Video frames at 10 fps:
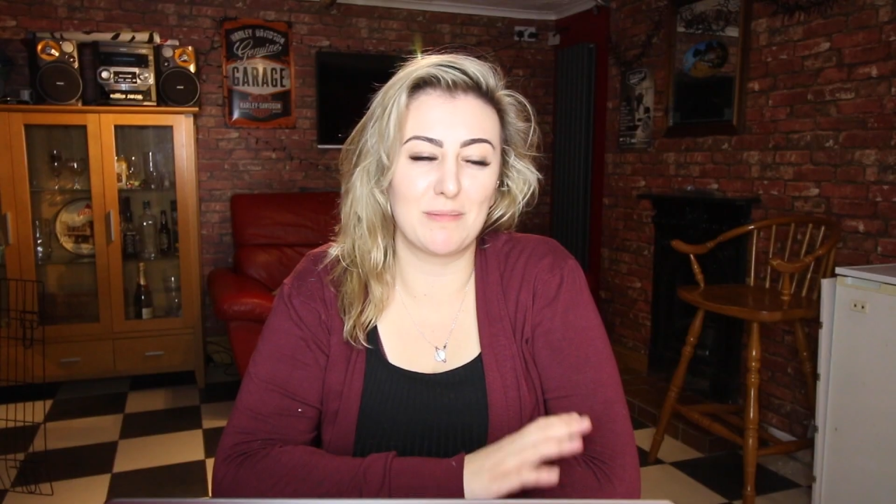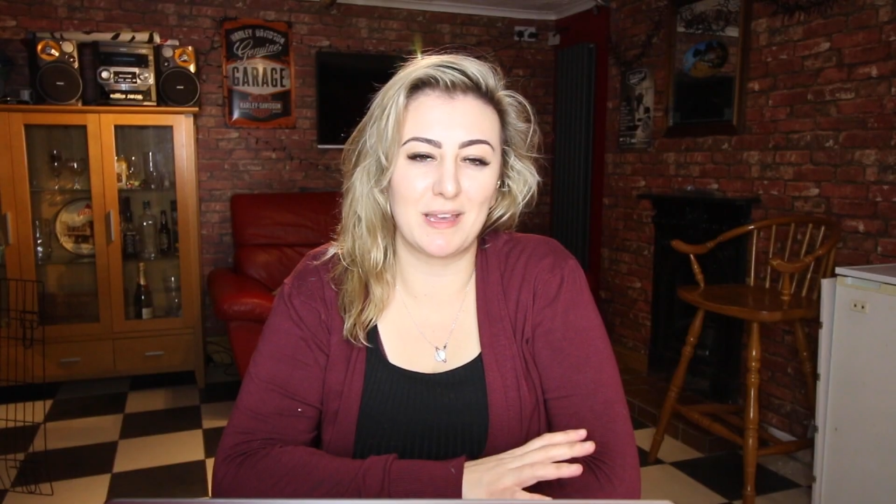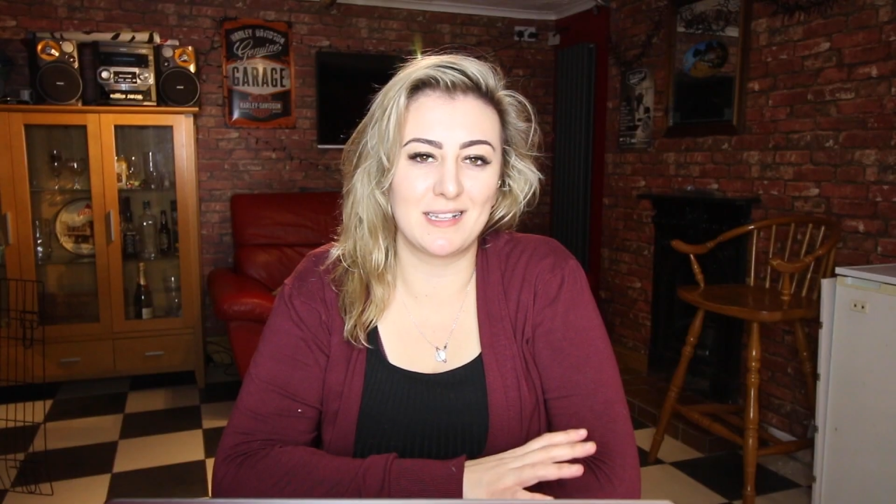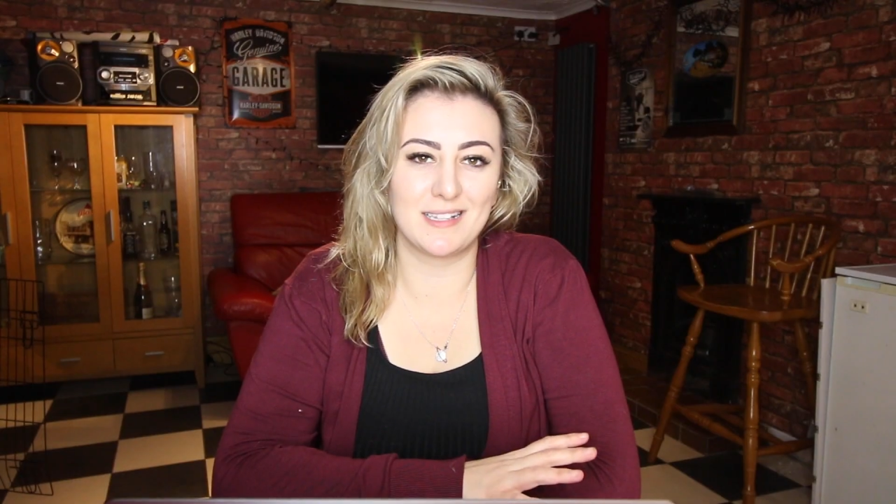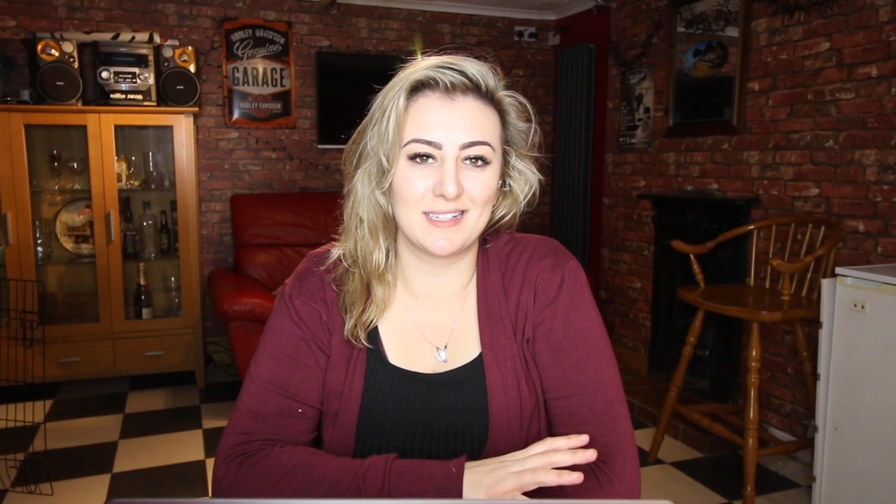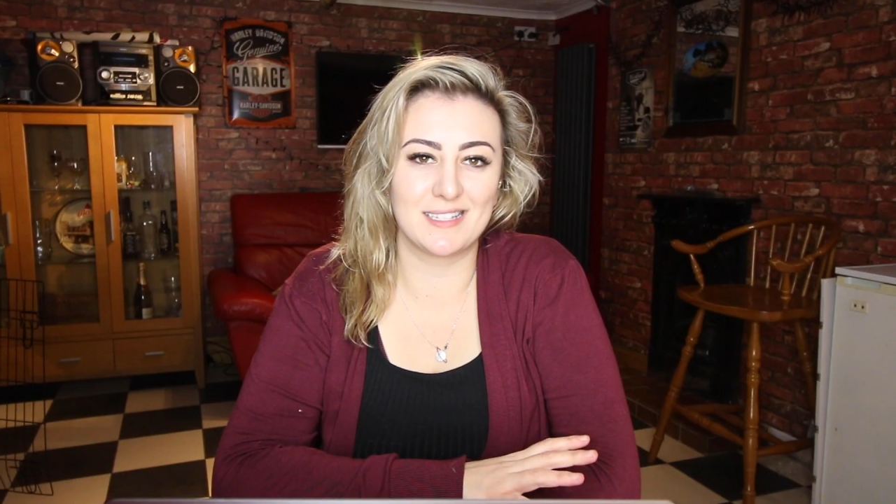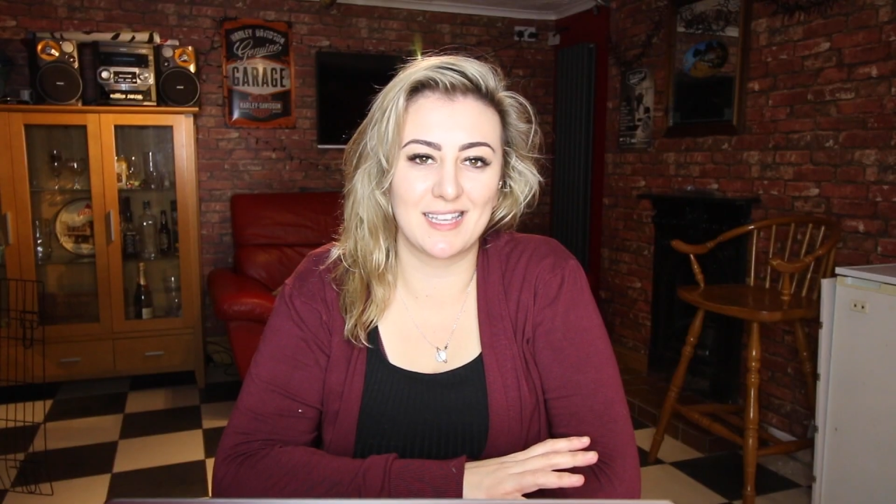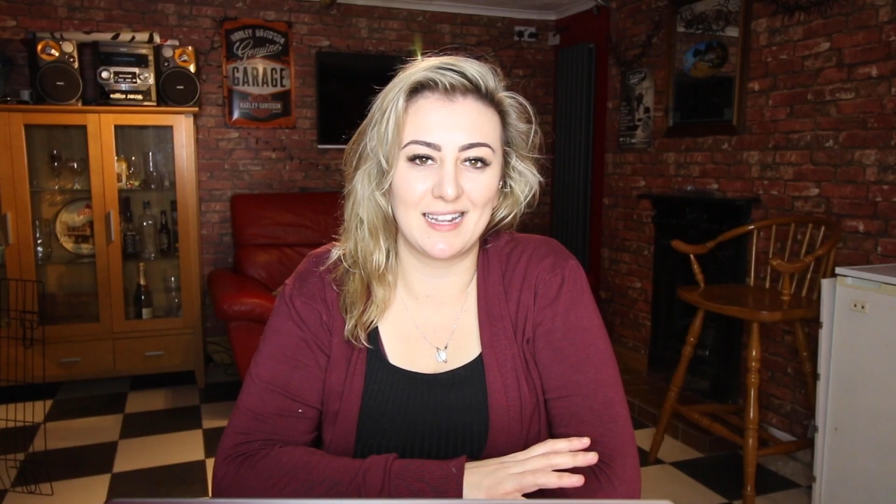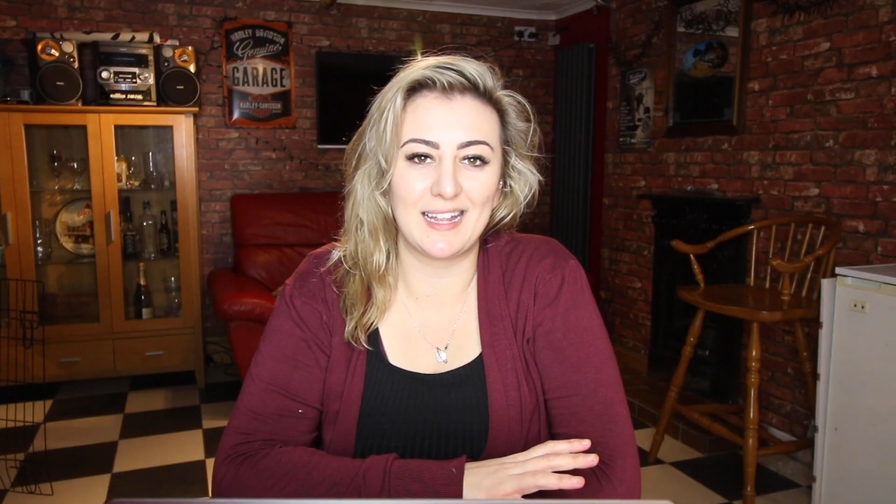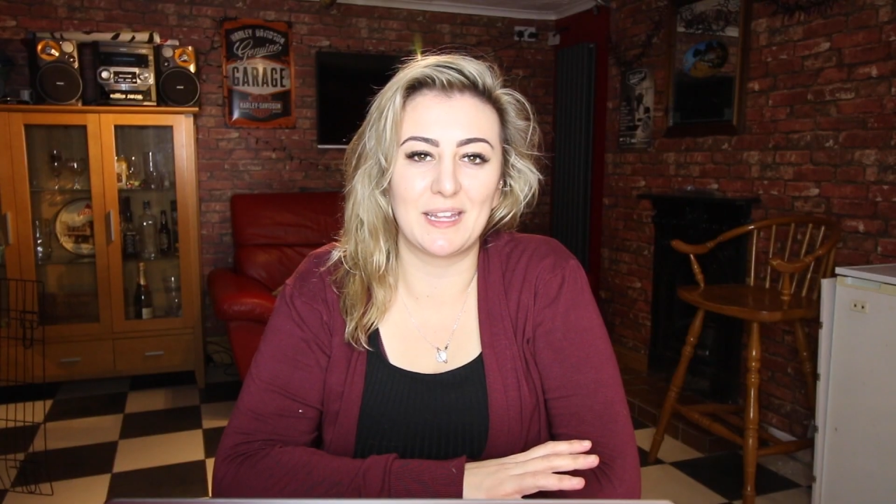amazing
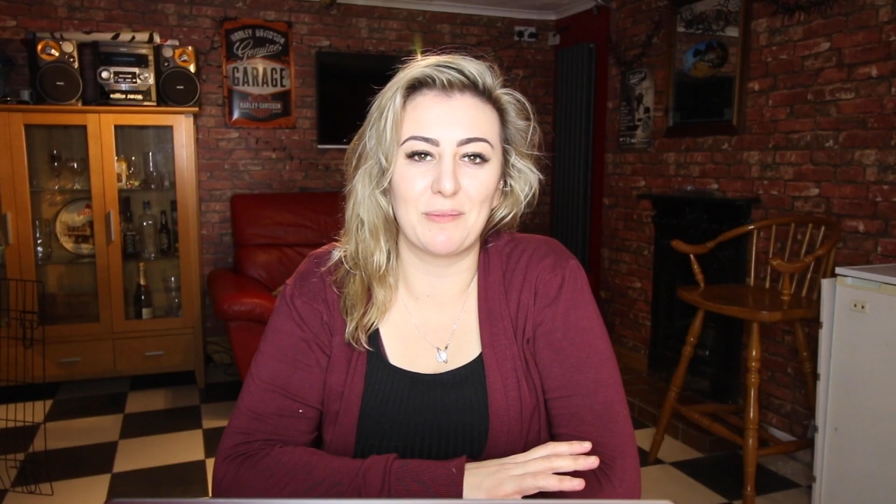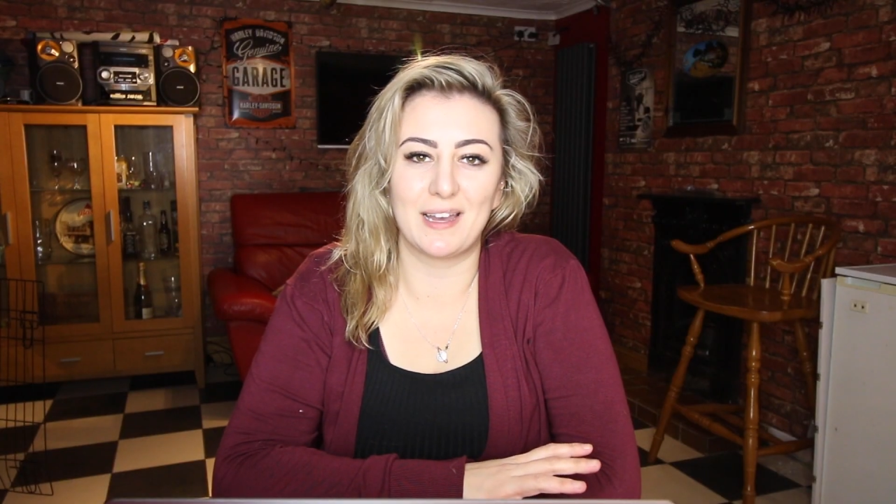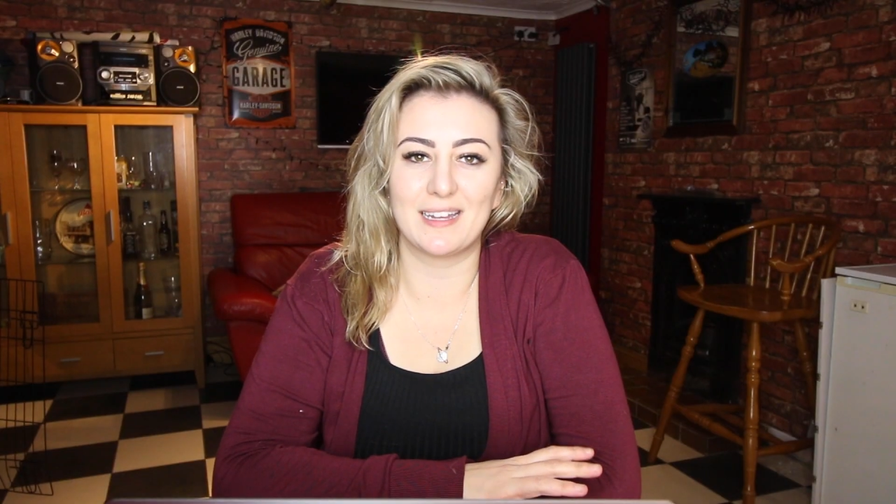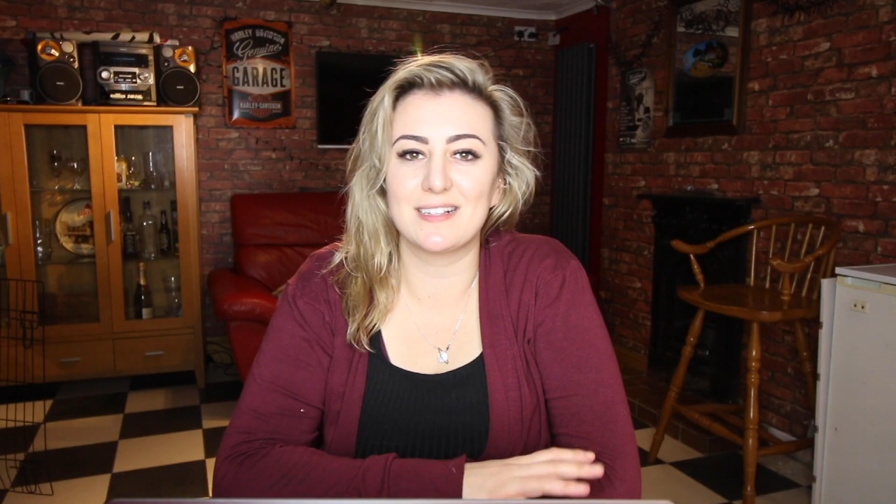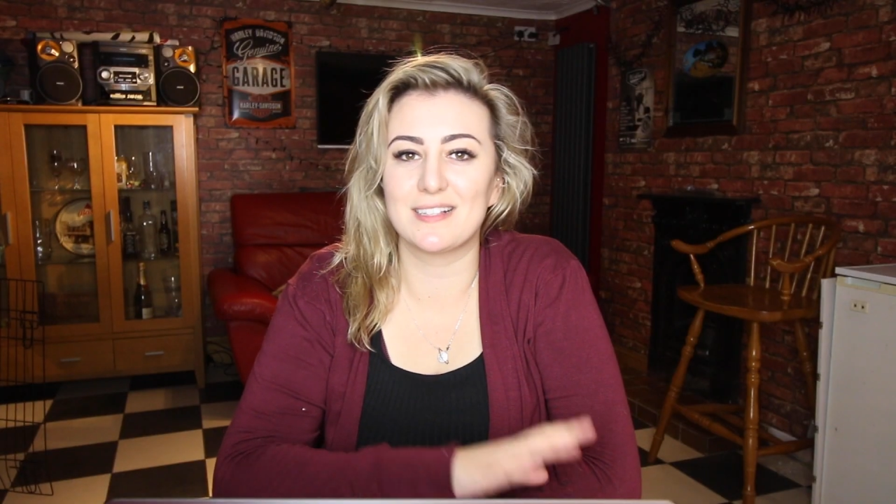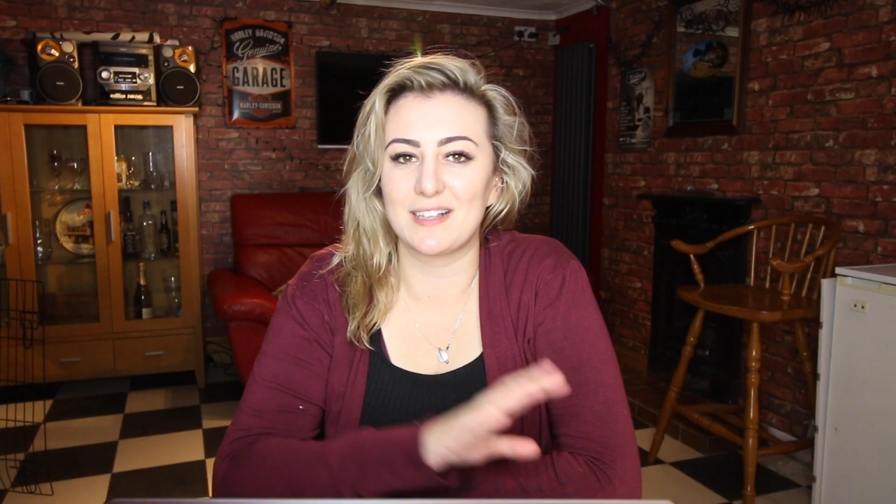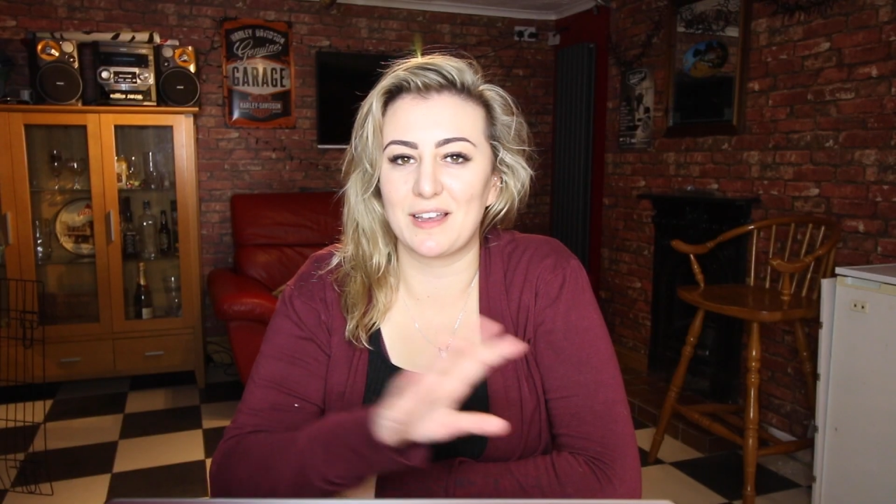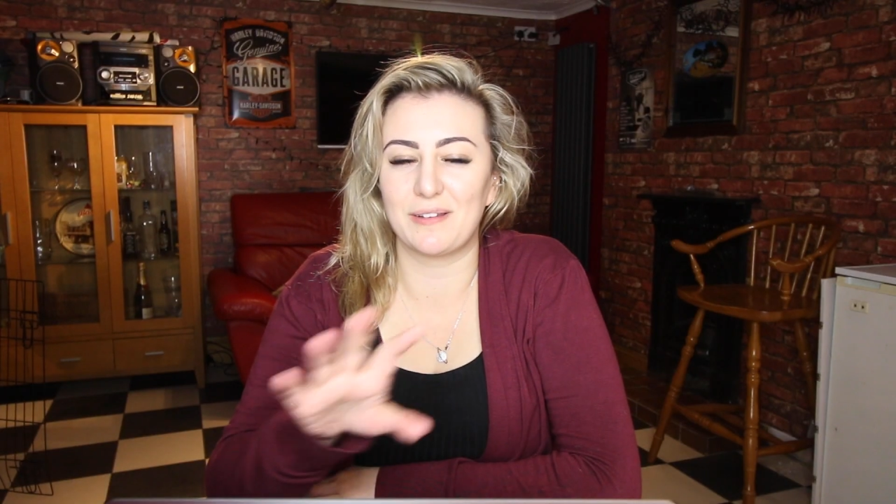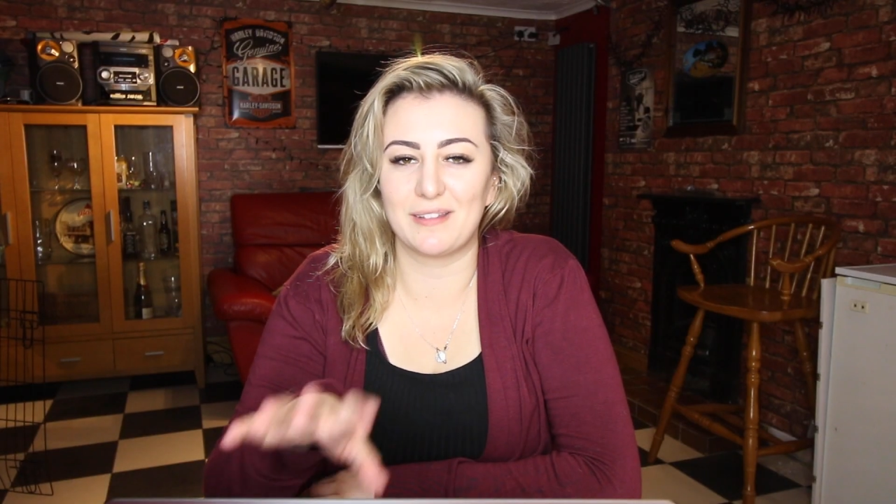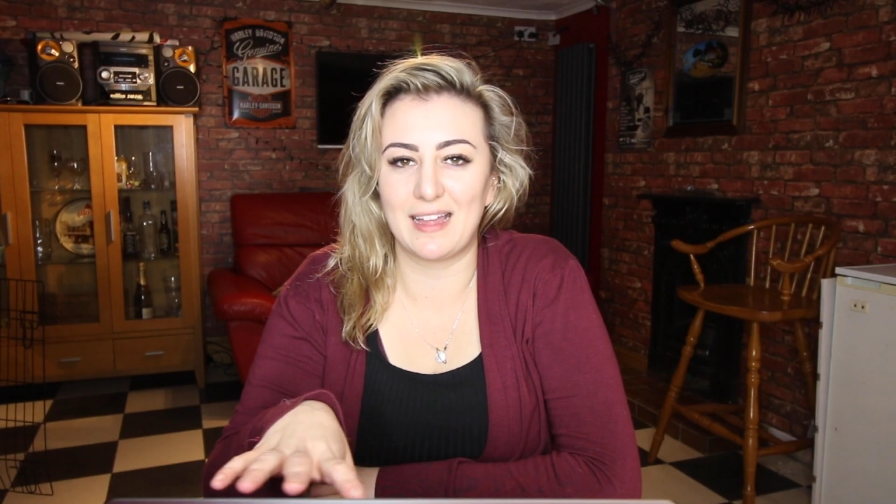skin anyway,
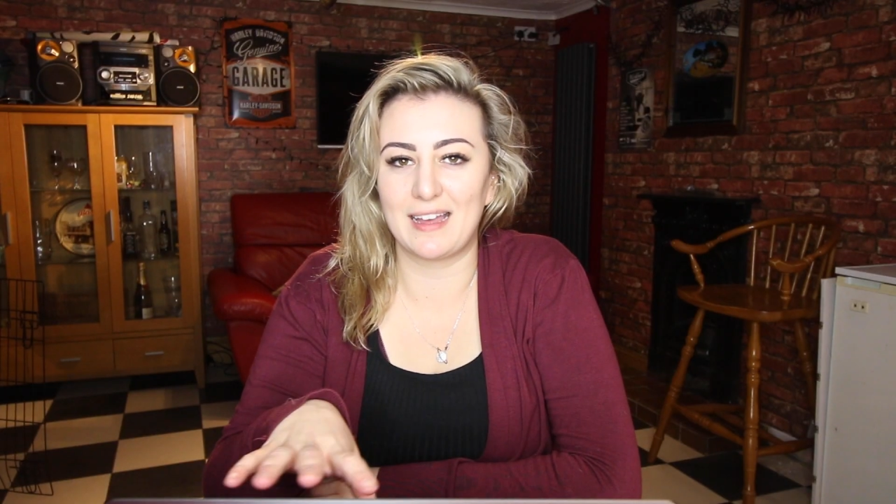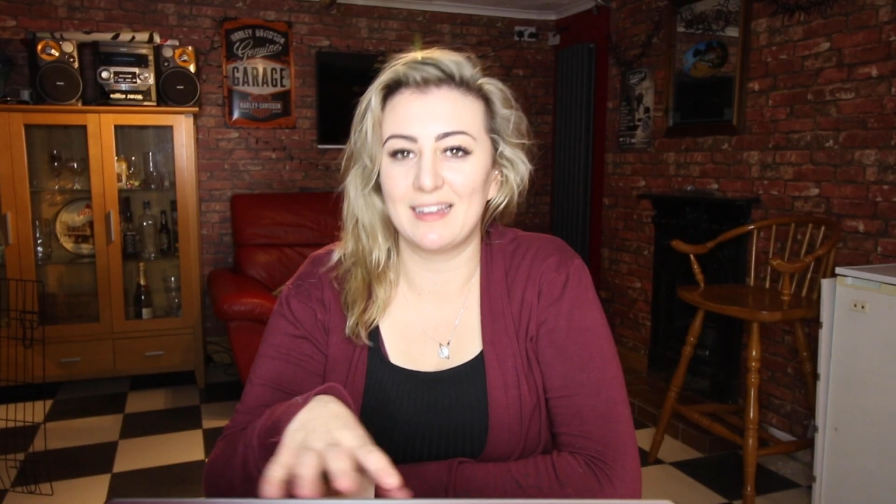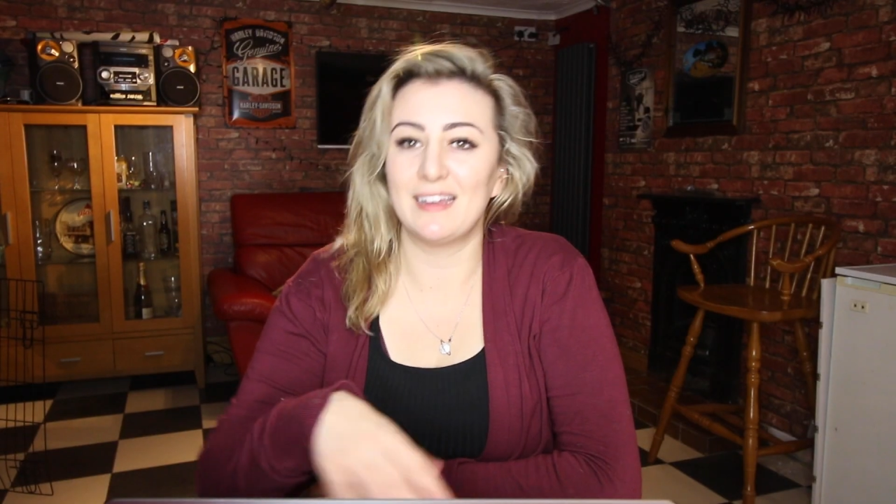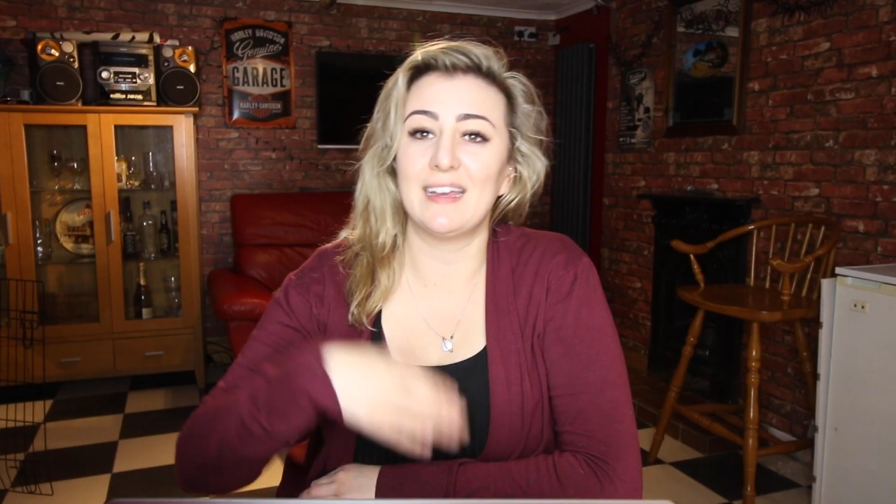so that